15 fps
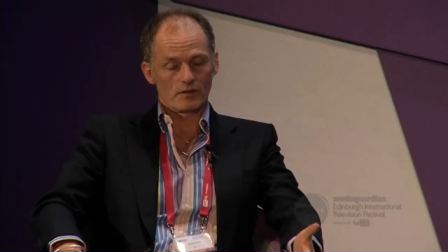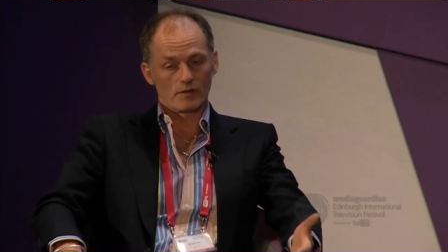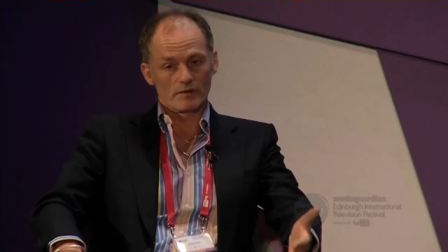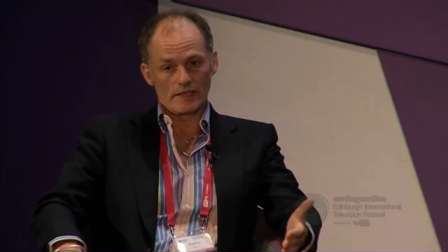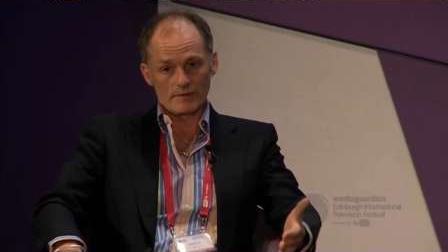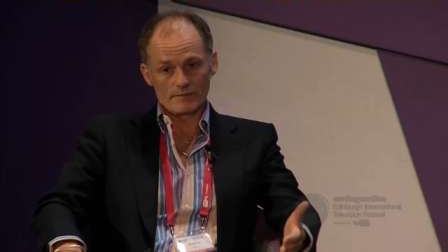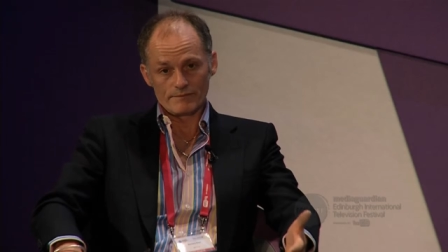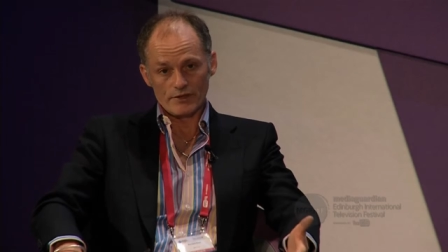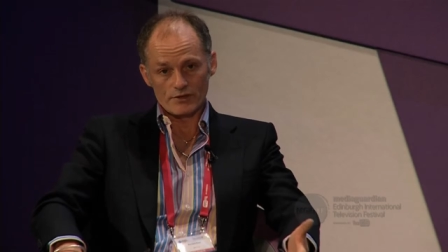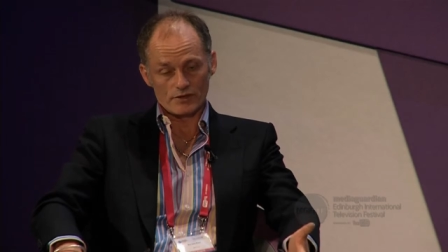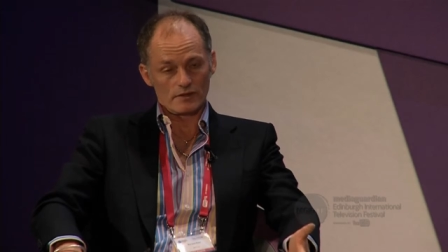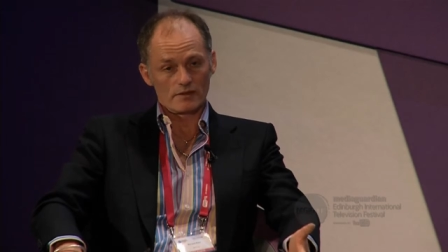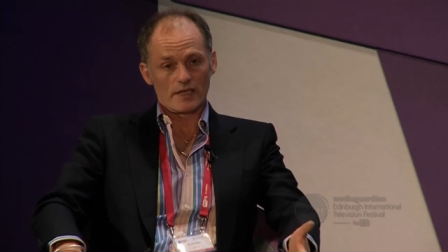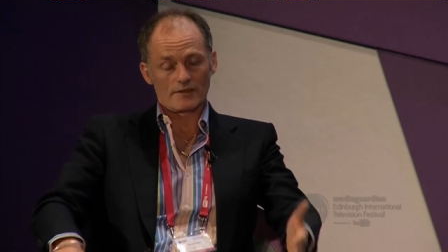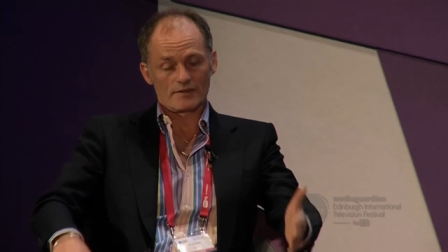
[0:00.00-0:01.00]
On
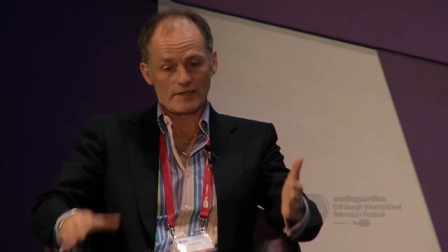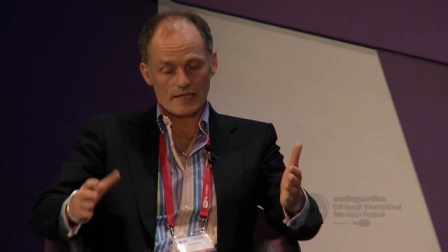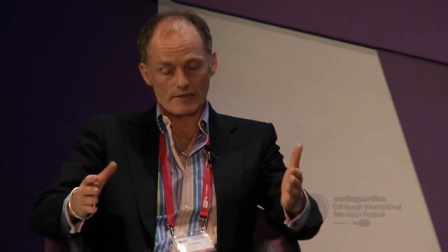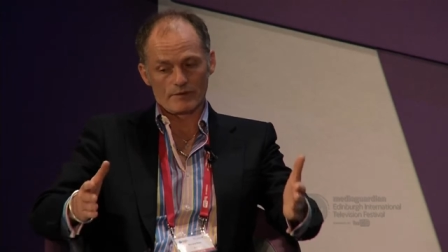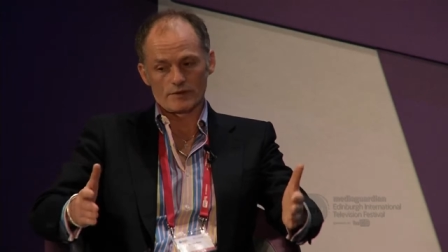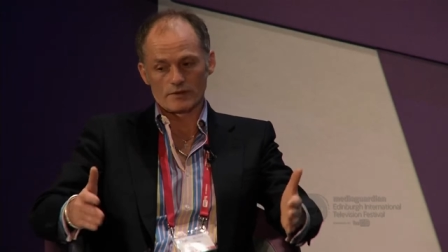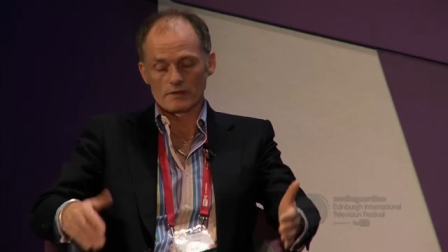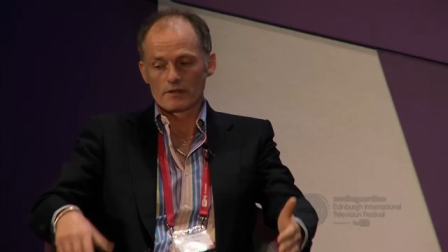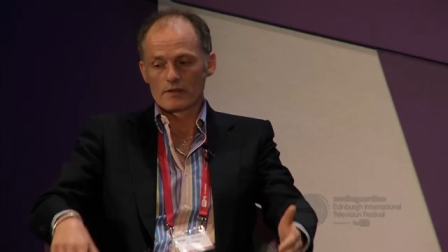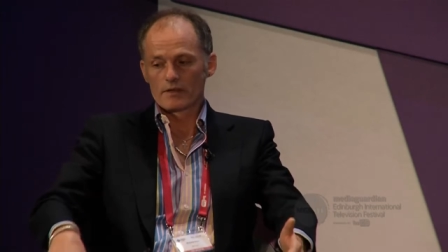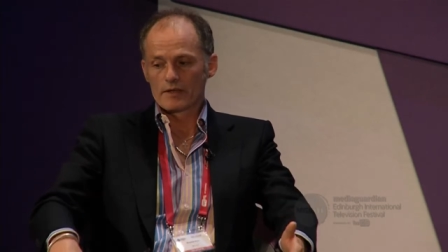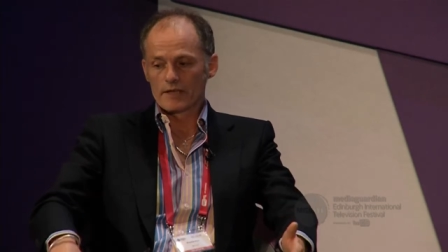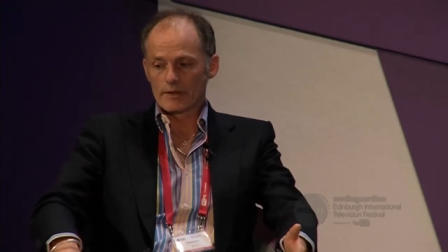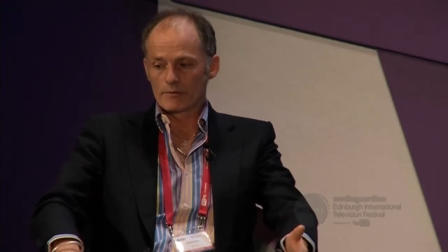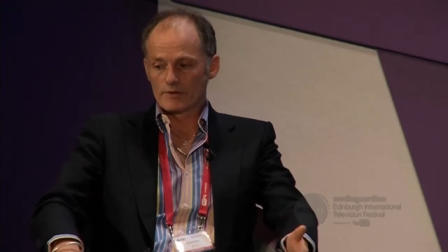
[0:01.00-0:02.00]
Envision, that's television,
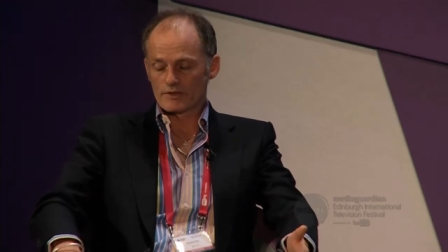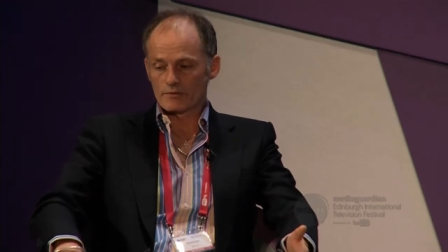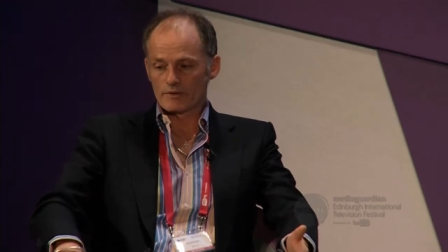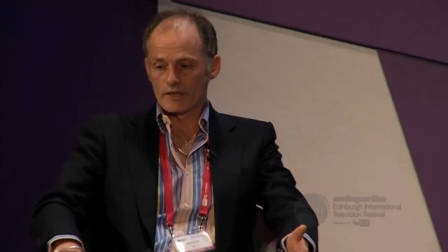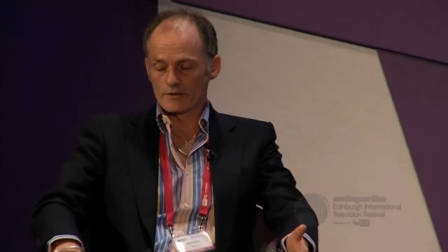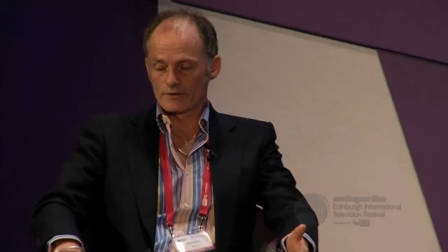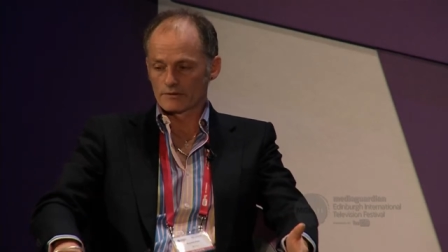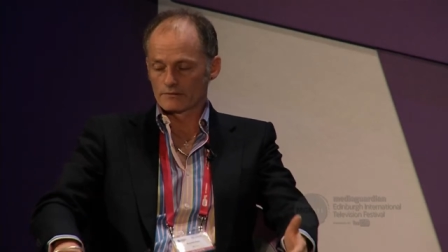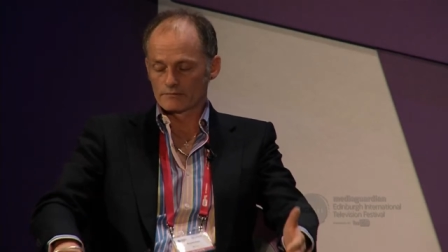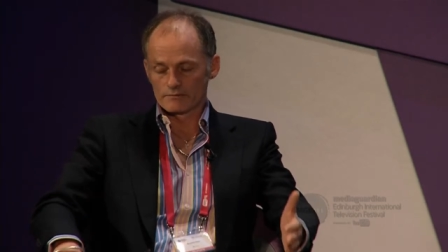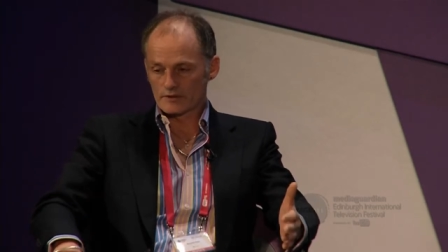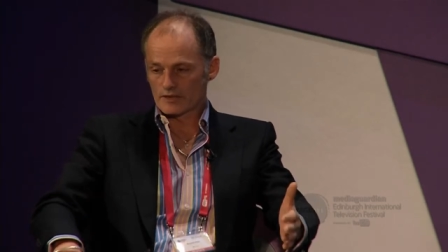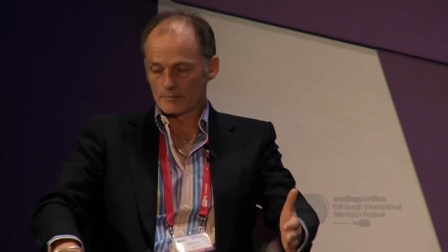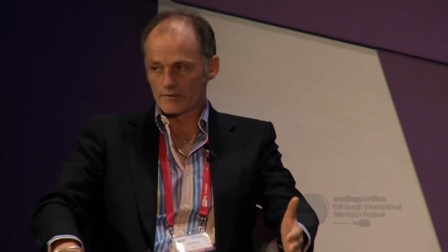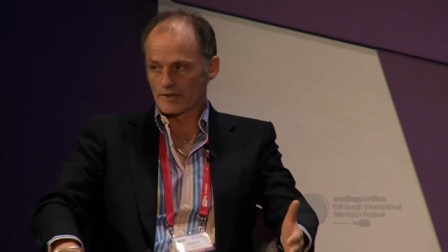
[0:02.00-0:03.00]
it was 300 and
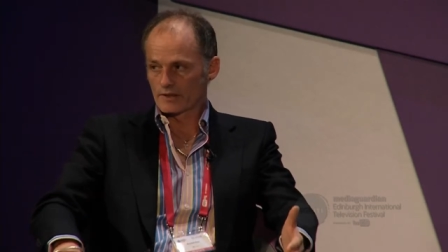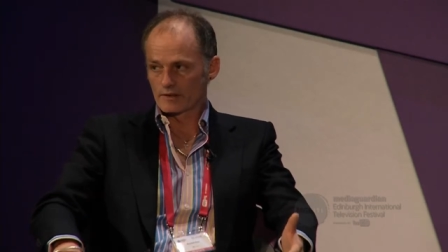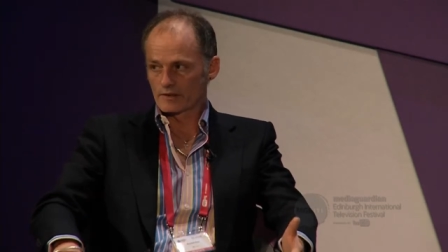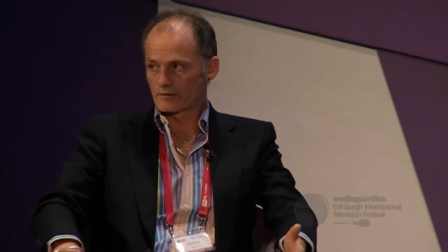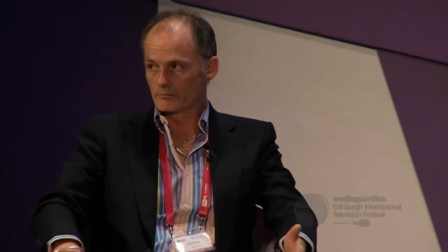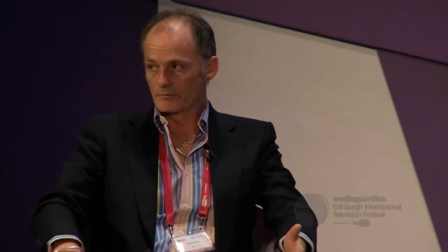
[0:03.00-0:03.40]
something